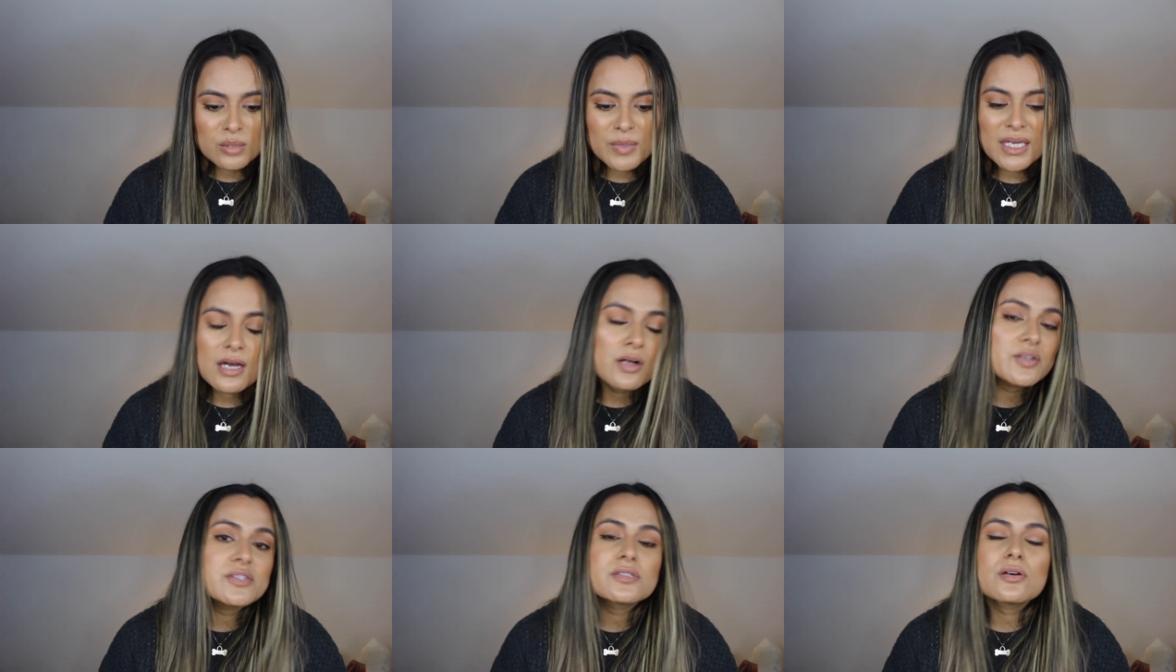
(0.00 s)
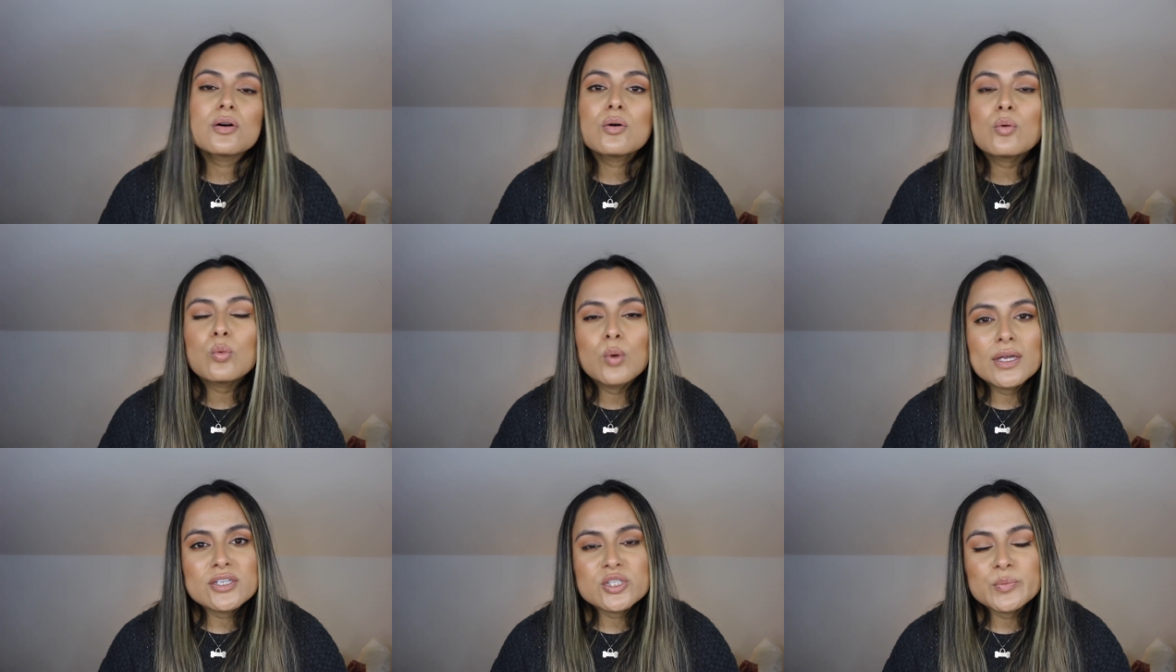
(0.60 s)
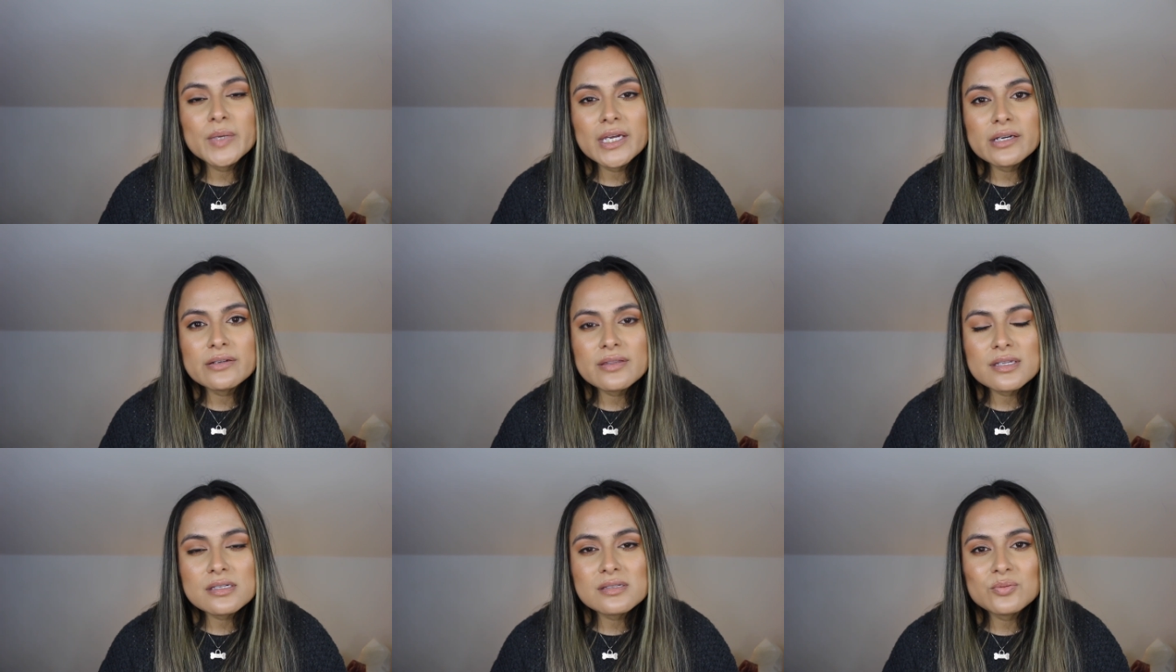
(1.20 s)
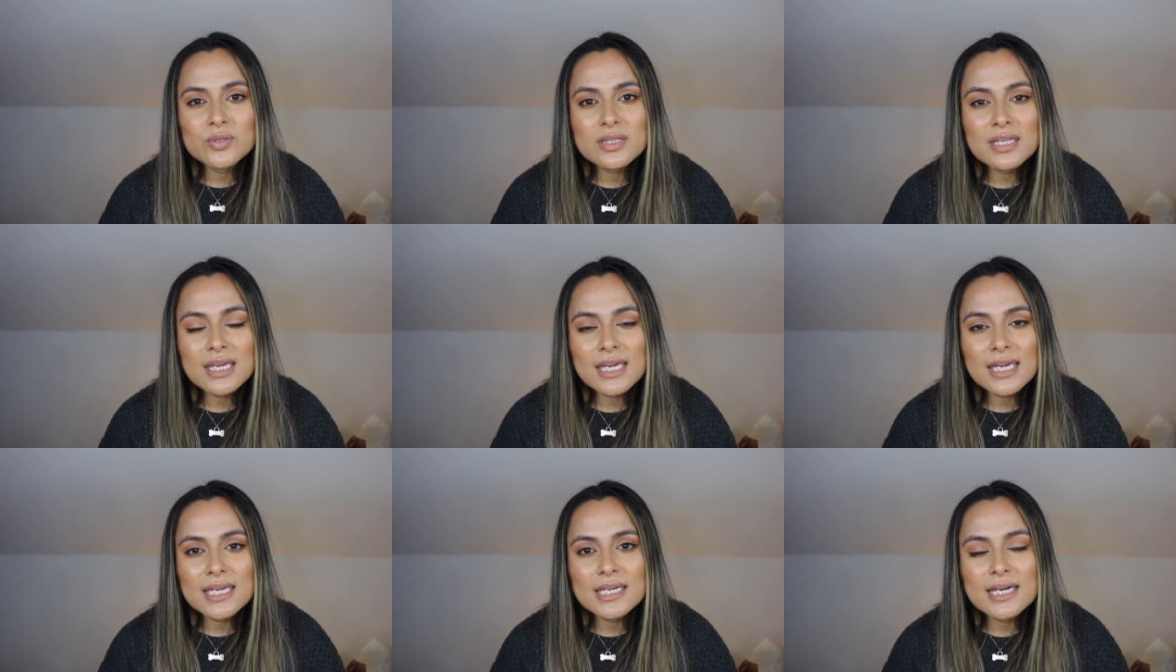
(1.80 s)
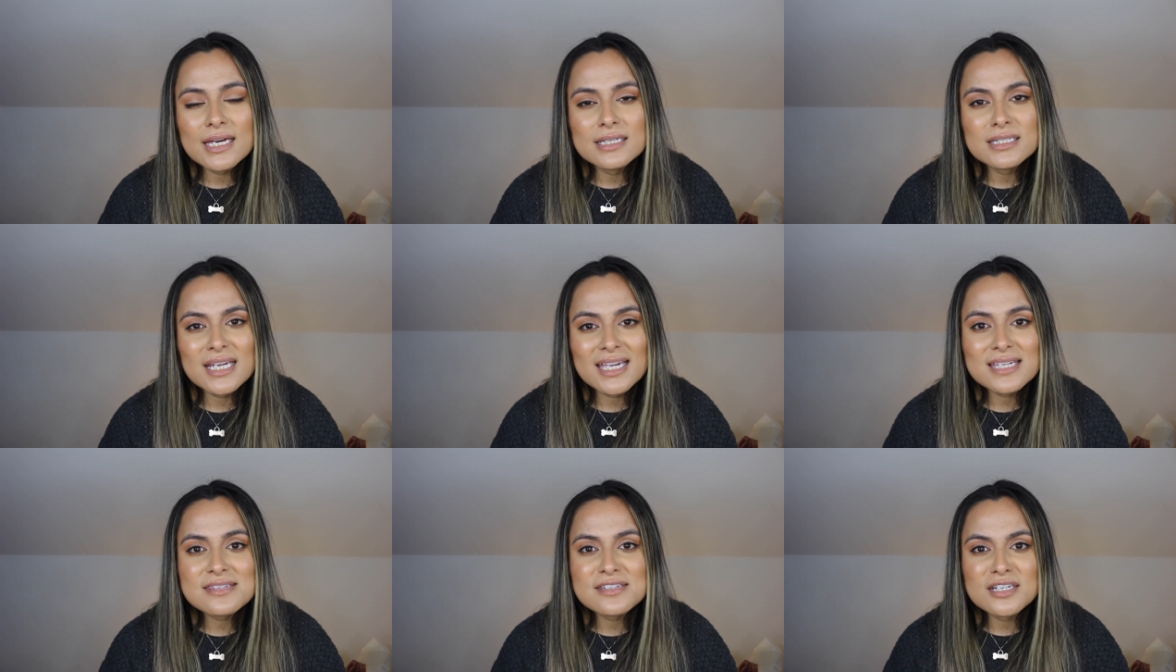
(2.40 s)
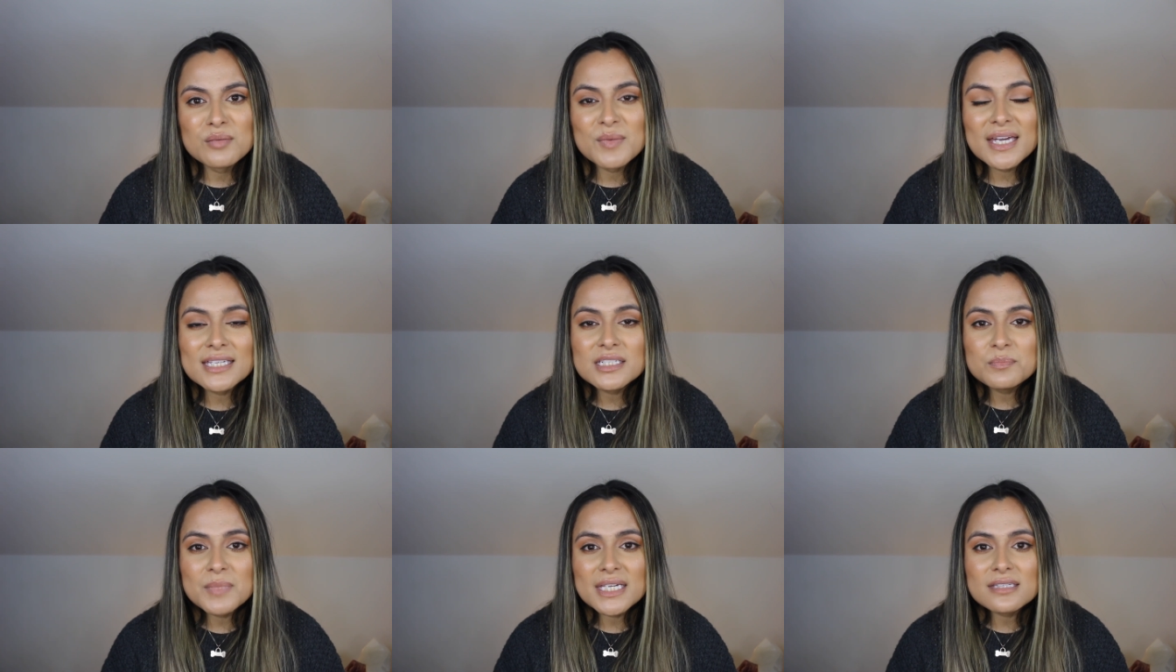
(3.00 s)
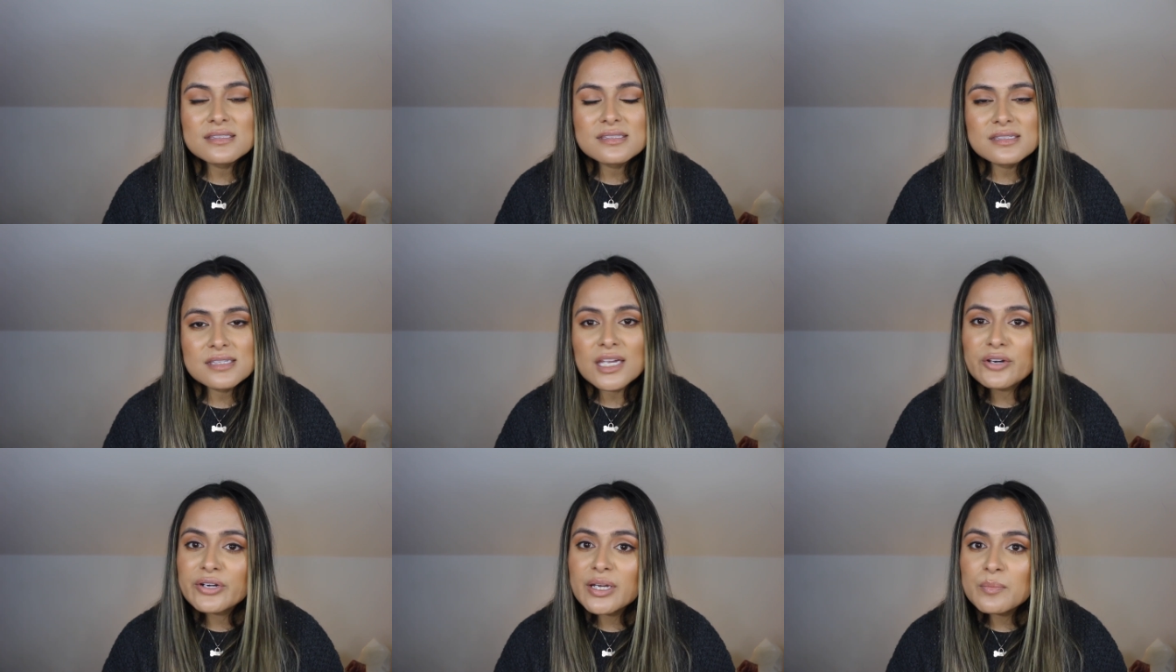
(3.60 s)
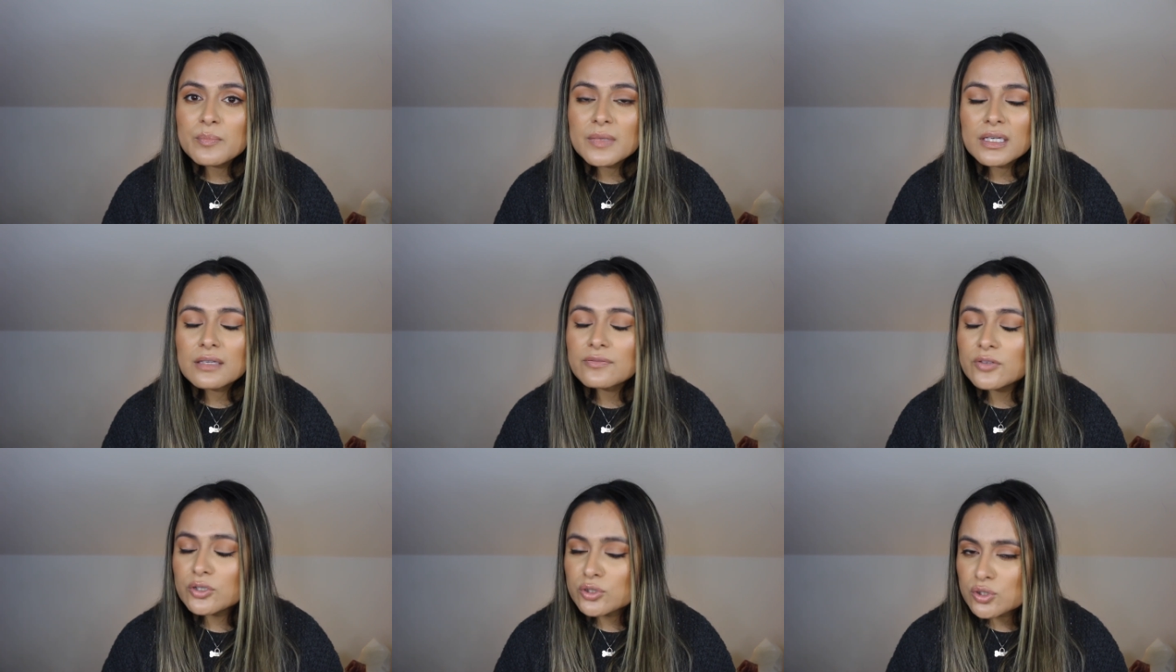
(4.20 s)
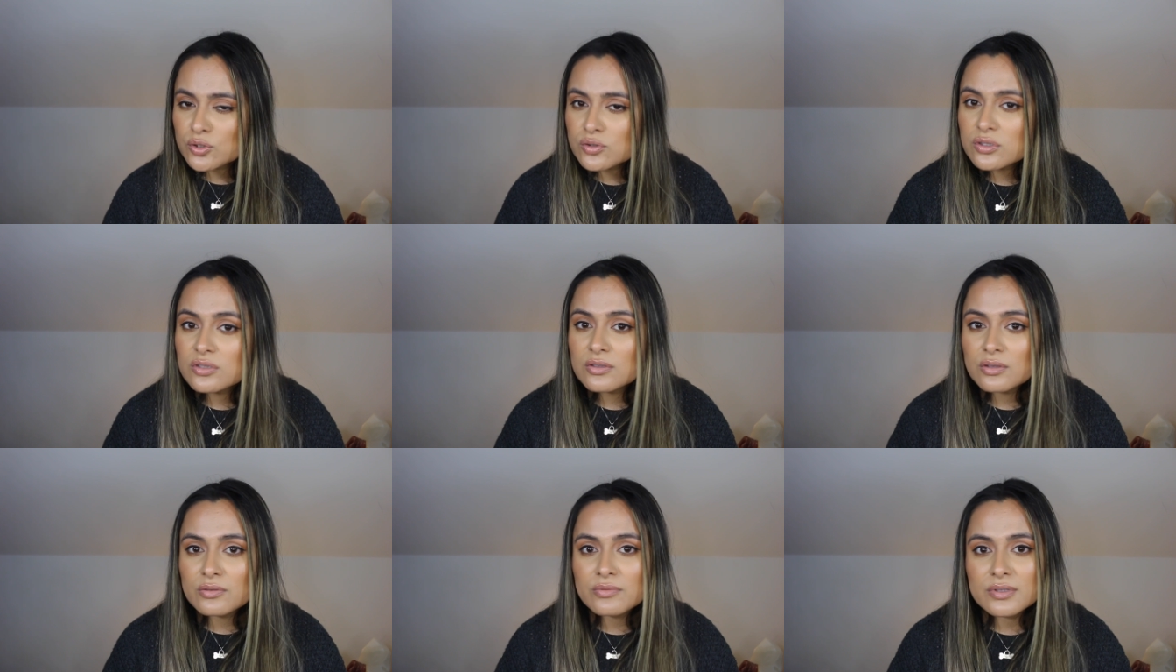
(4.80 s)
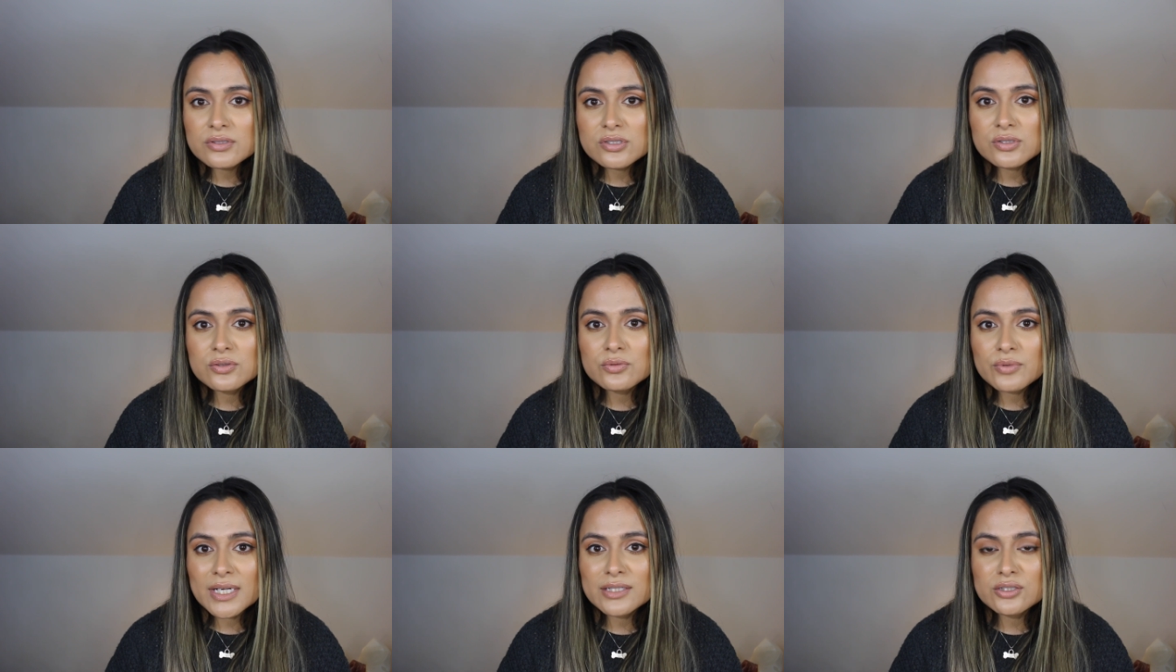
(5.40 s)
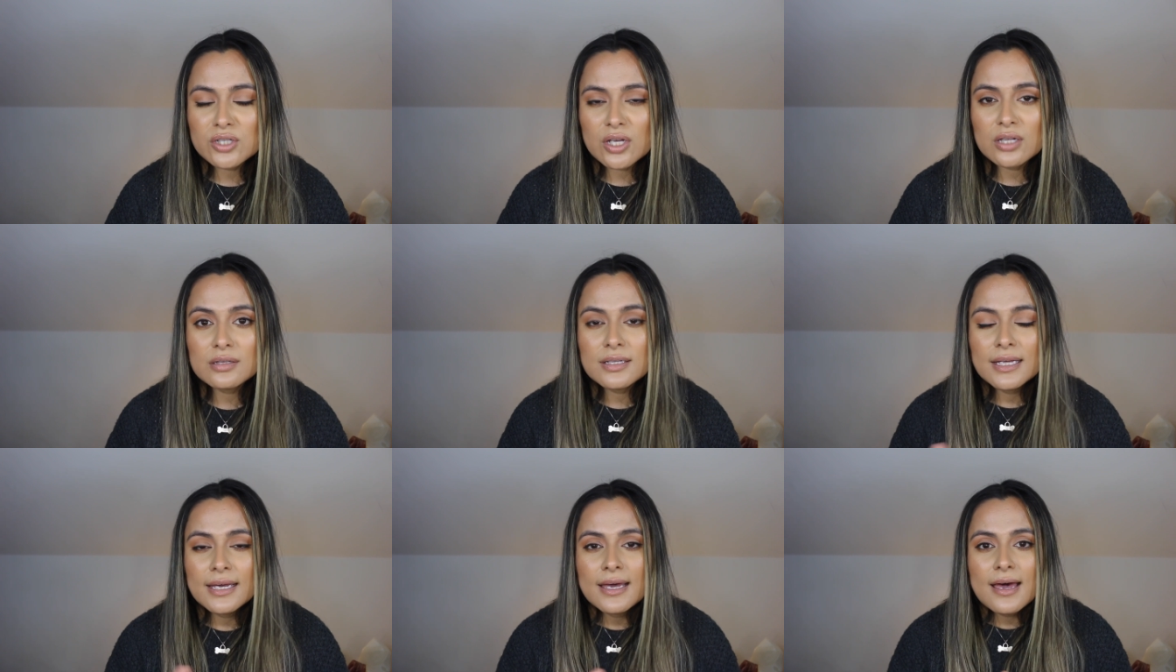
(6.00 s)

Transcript: You may also want to pair this with a, a niacinamide based serum if you're new to the to retinol,